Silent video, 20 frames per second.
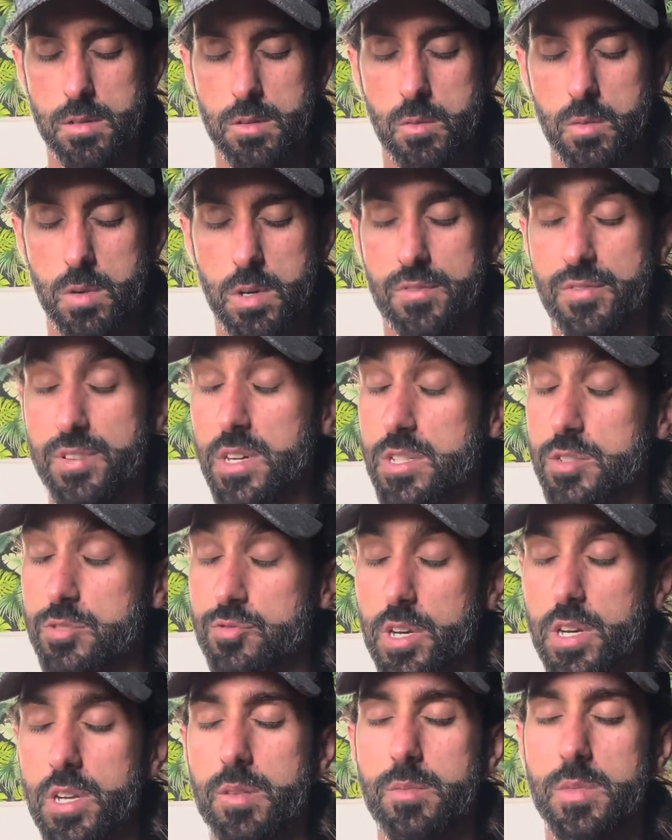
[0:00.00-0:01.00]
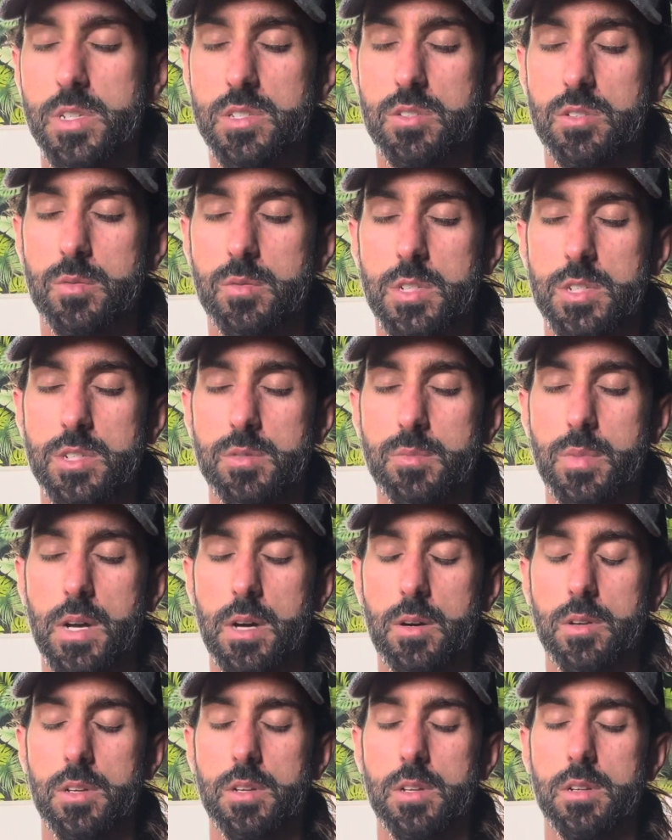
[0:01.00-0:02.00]
What frustrated me so much
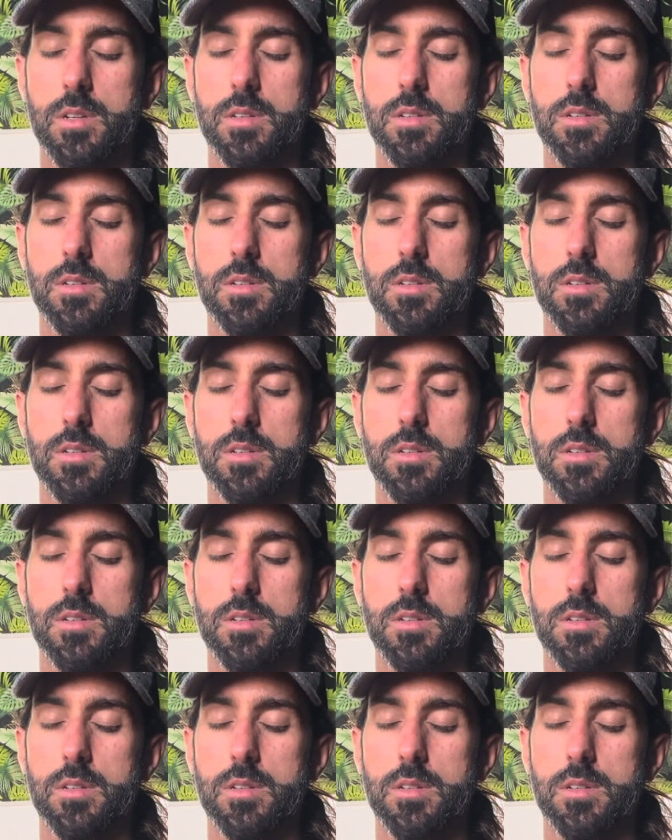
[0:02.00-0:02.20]
about it?